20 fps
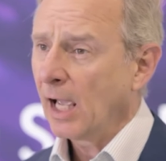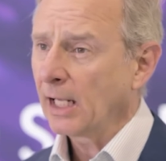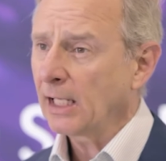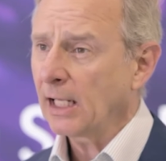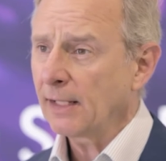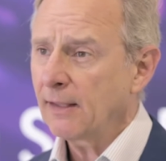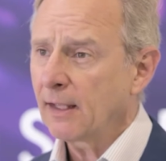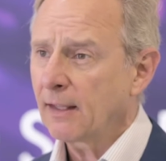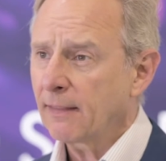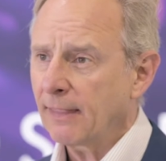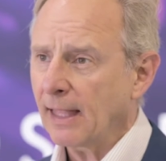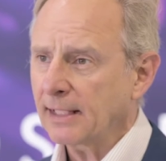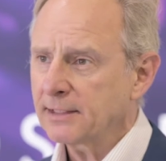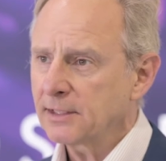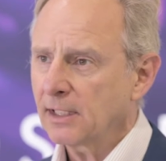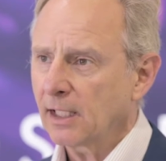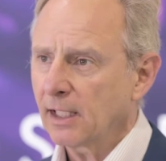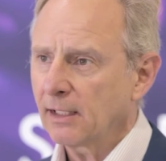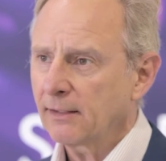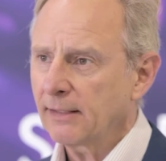and I think
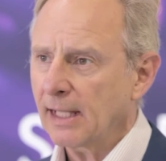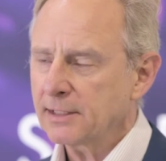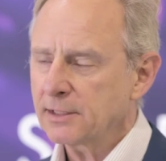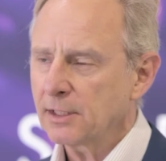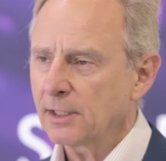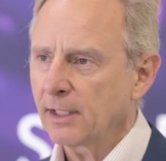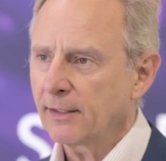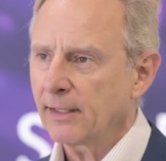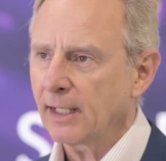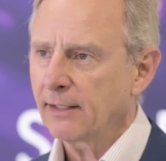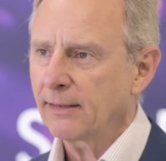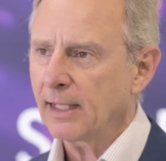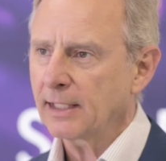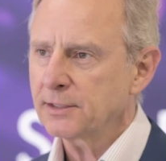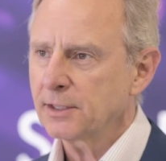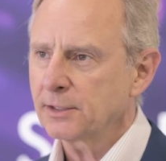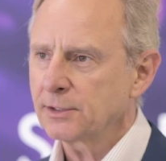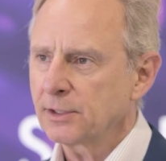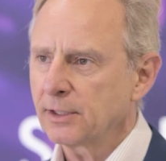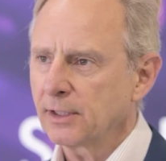that's
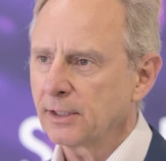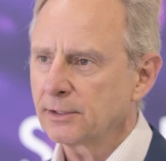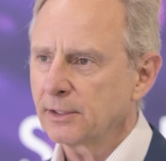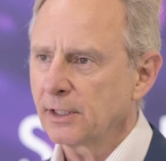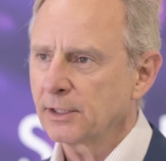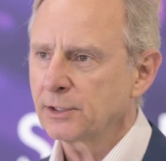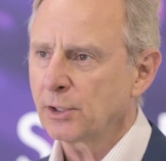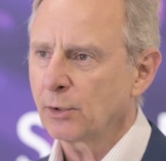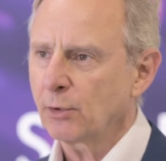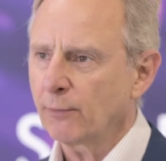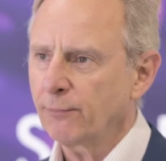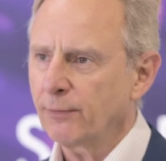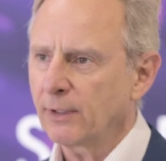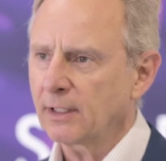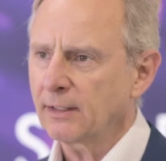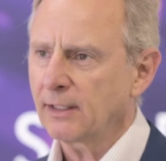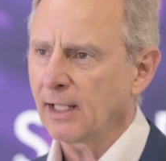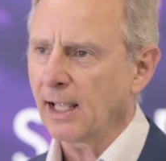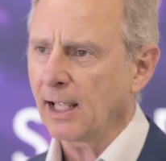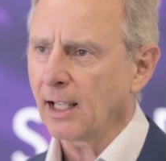a
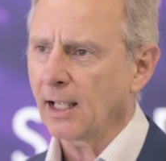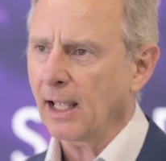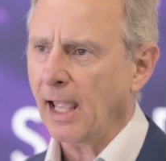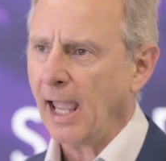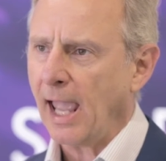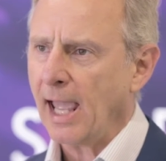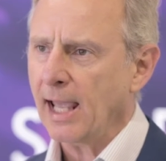terrific thing.